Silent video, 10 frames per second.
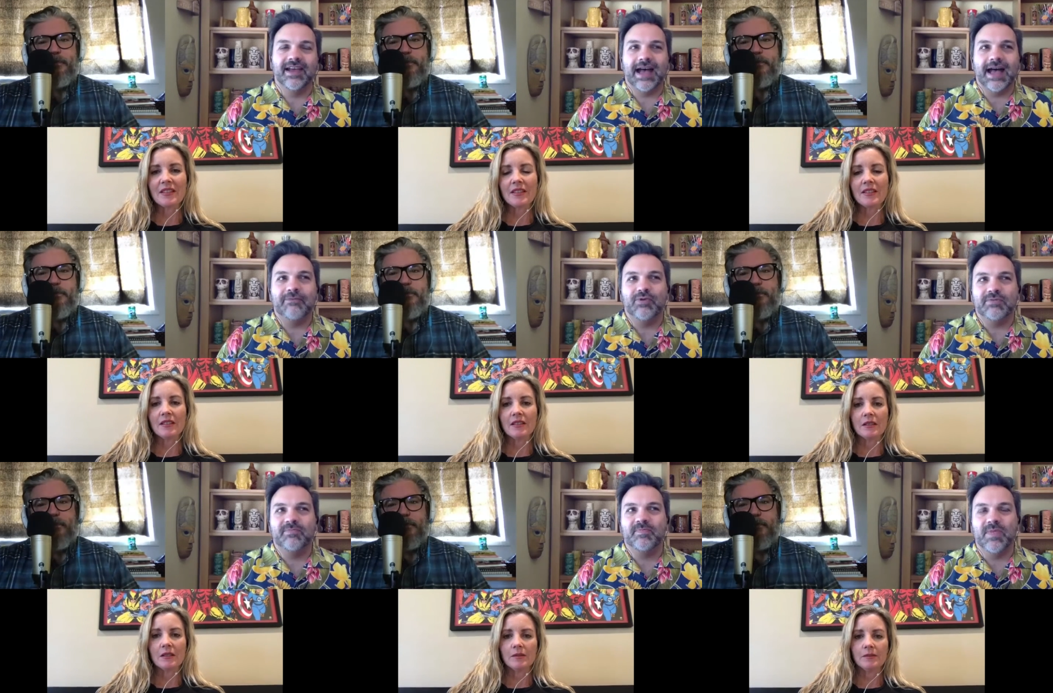Speaker 1: I
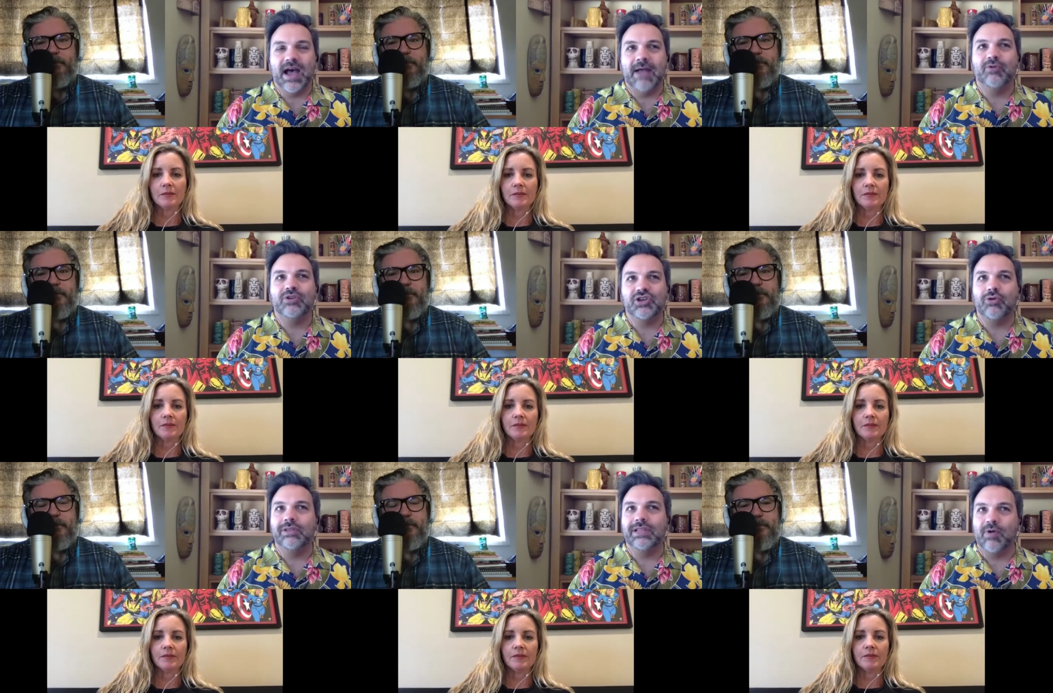would I would
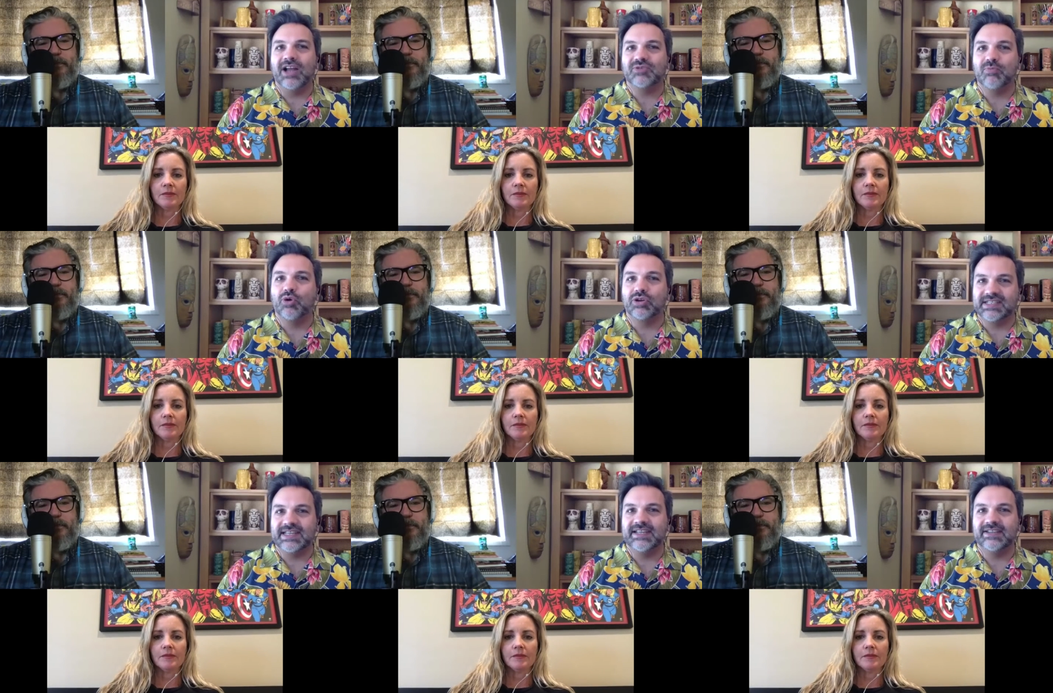totally watch more
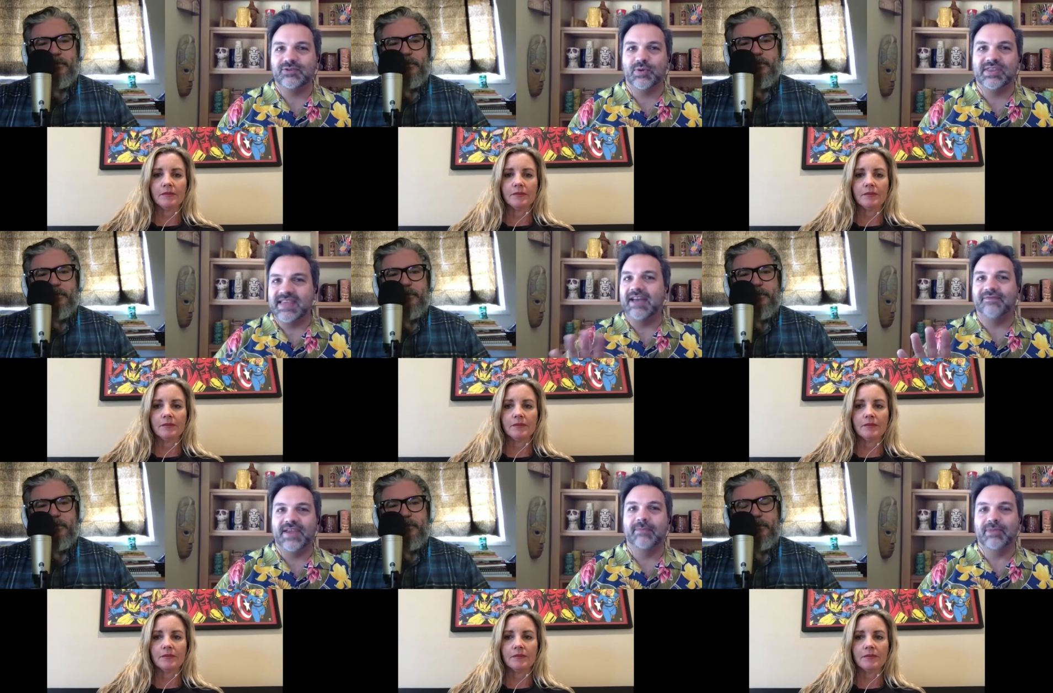scenes with that
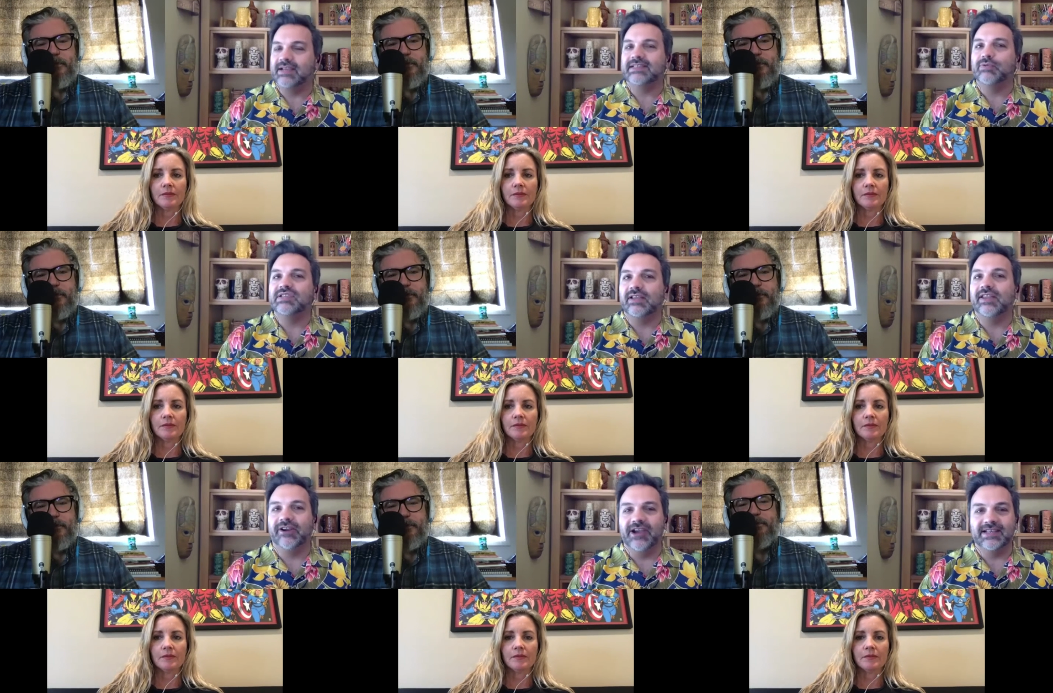family because it was
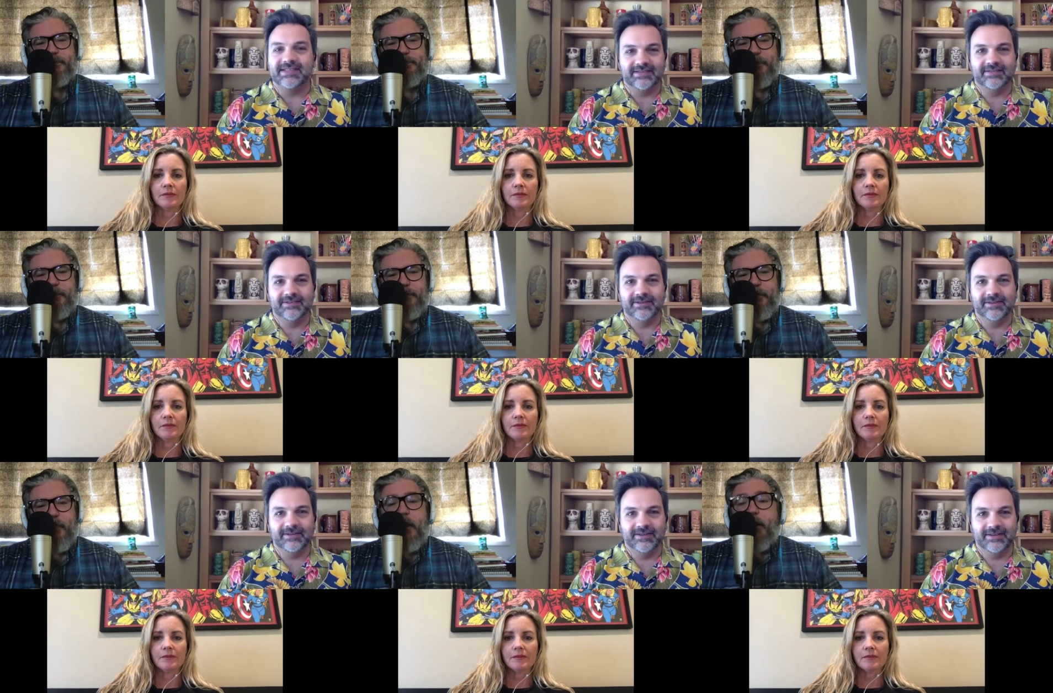hilarious.
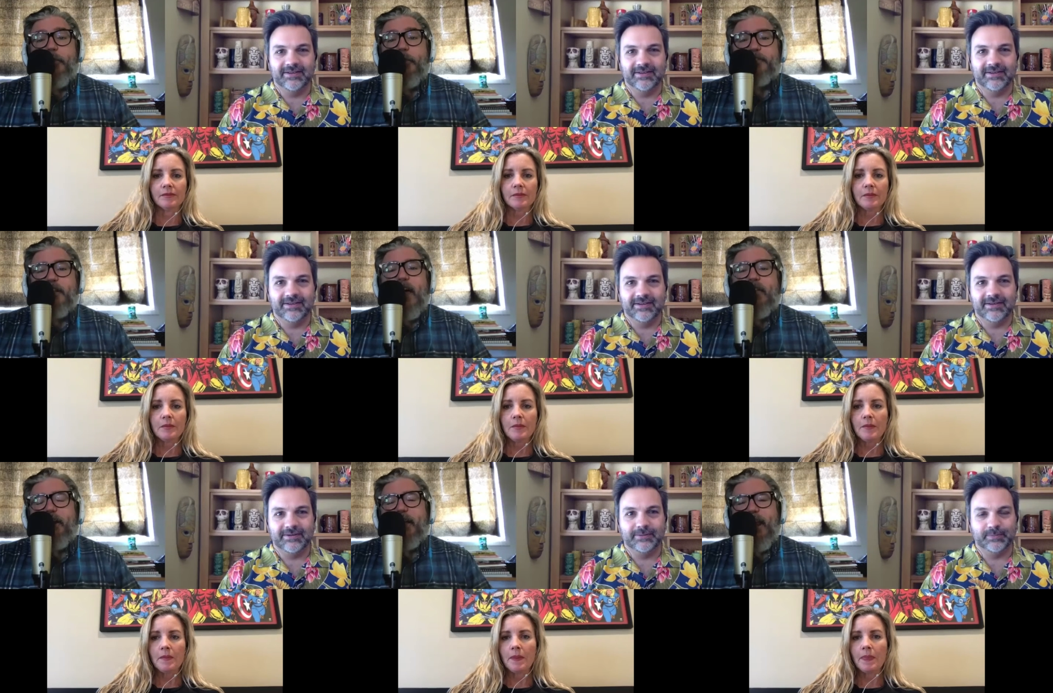
Speaker 2: No, there's a lot that
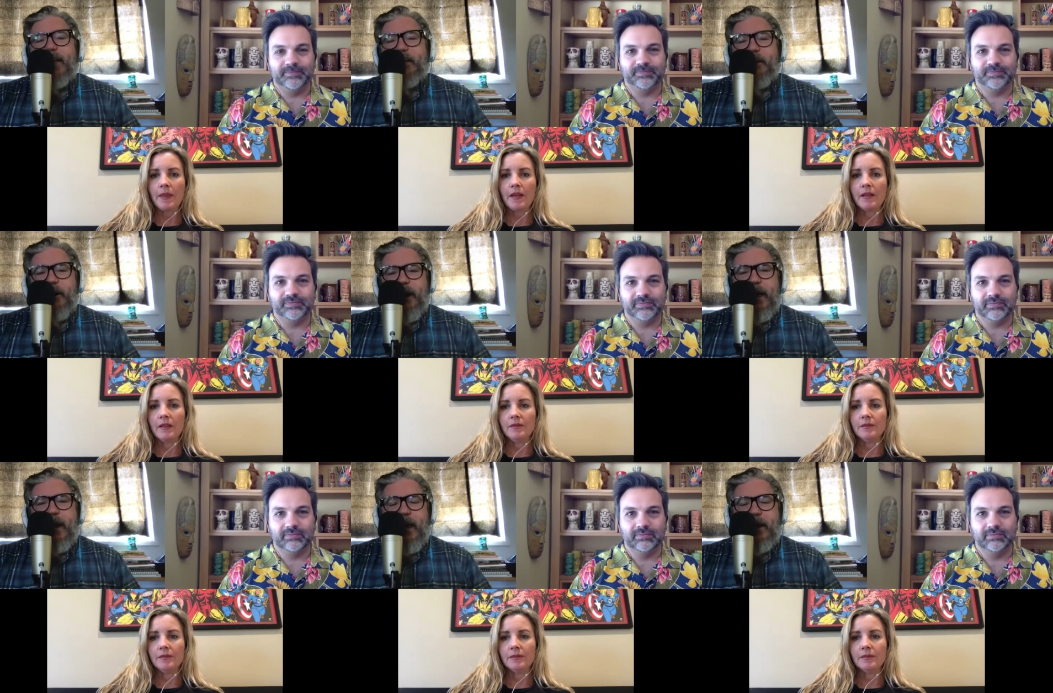I like here, and and
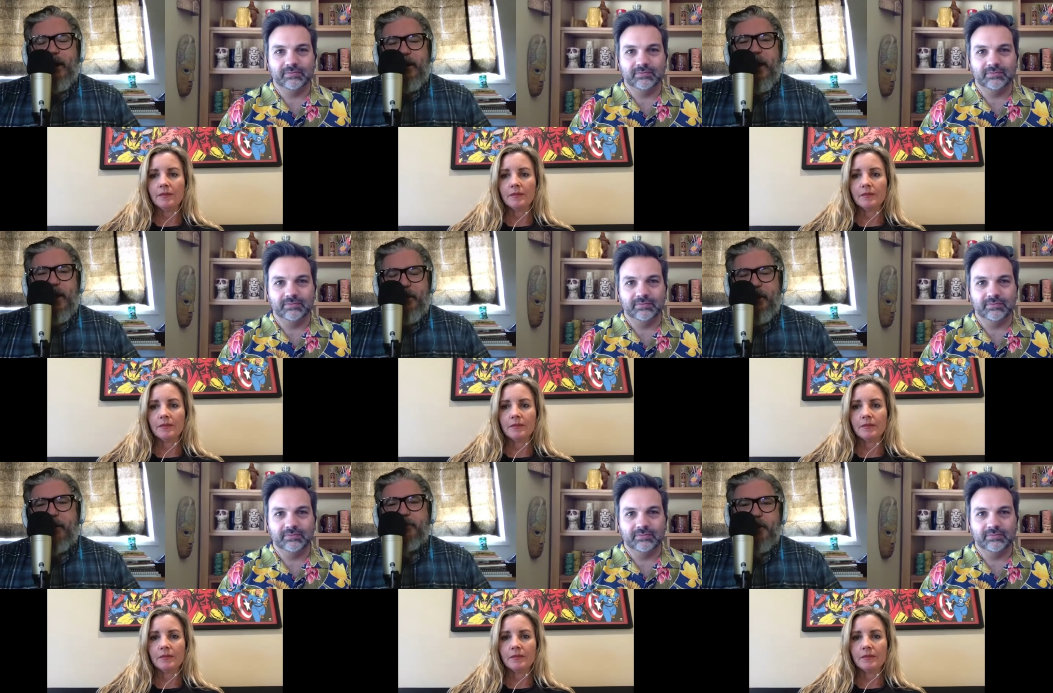and uh, yeah, I think
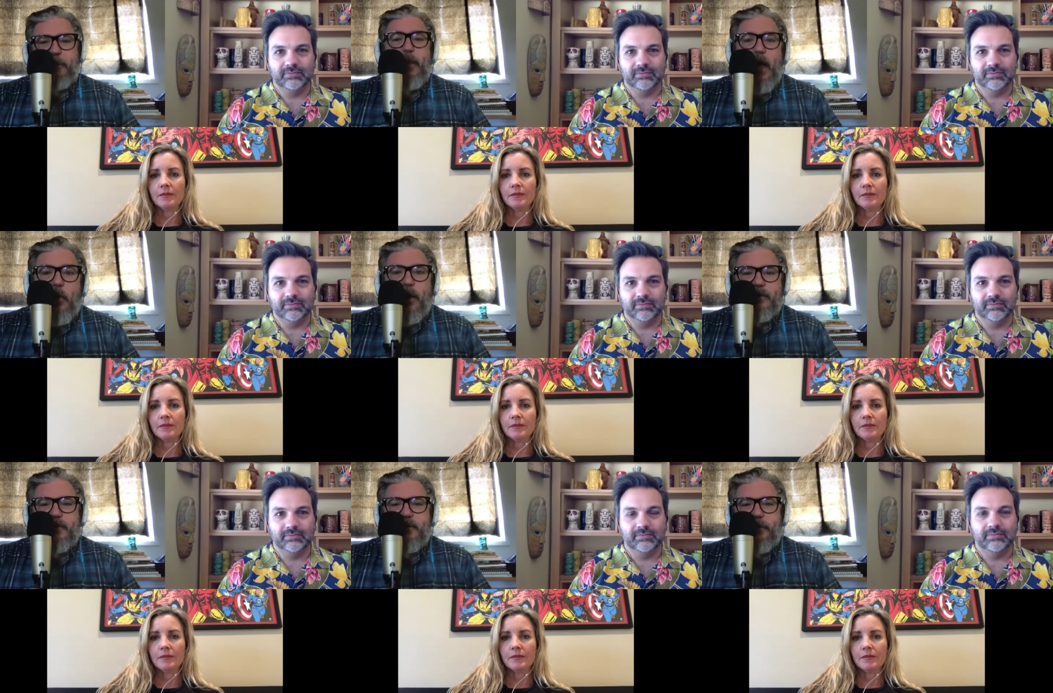obviously plot wise it's
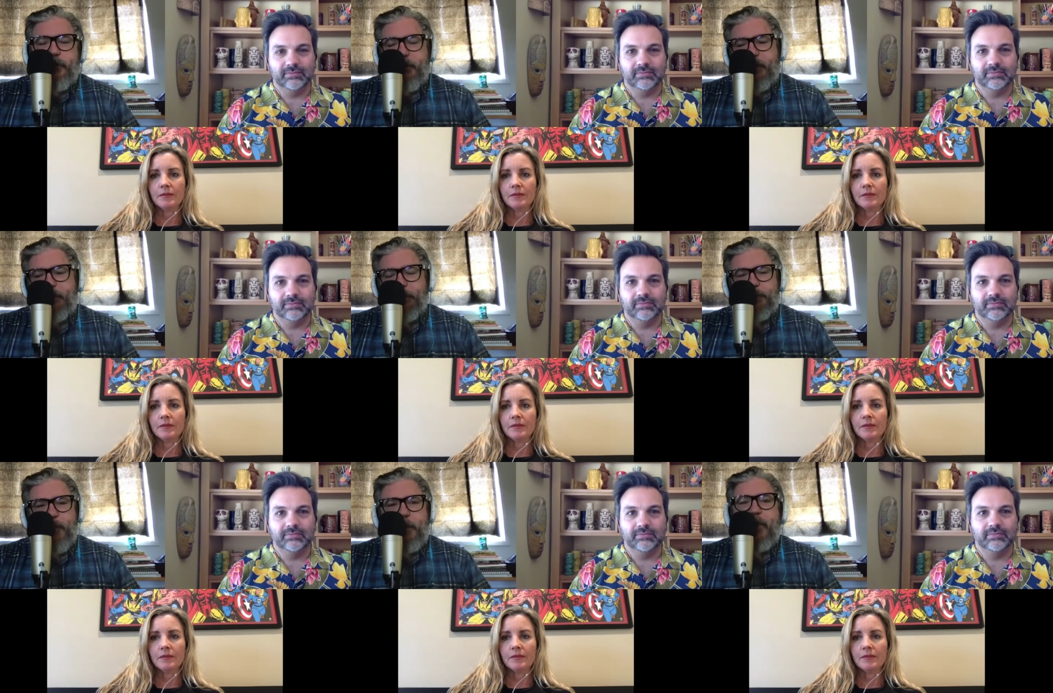different than Booksmart,
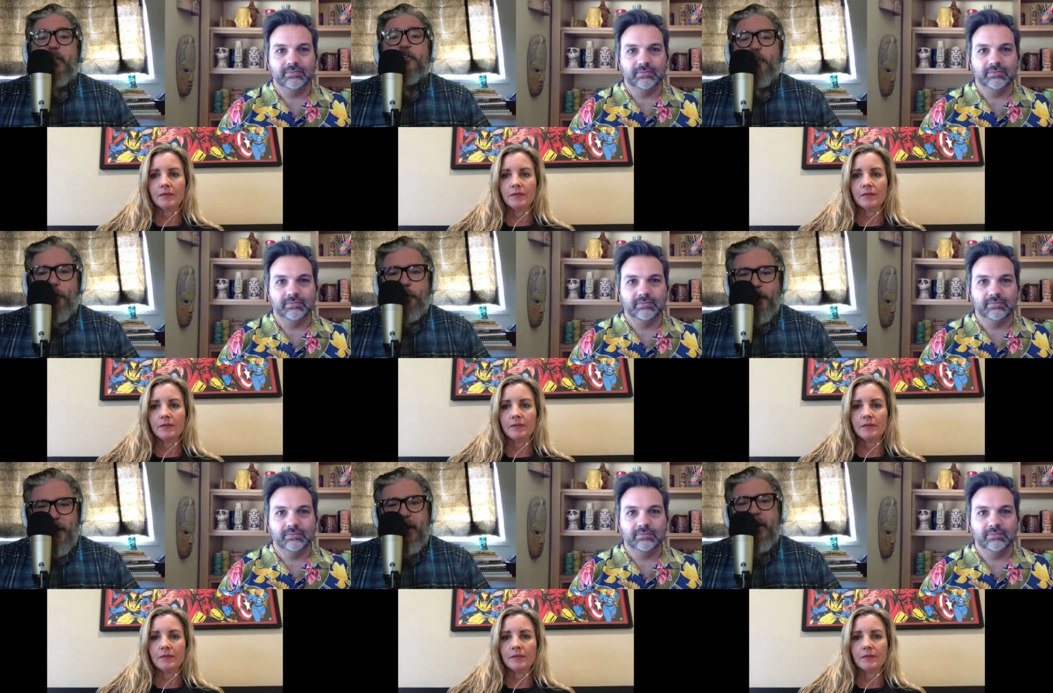but I think tonally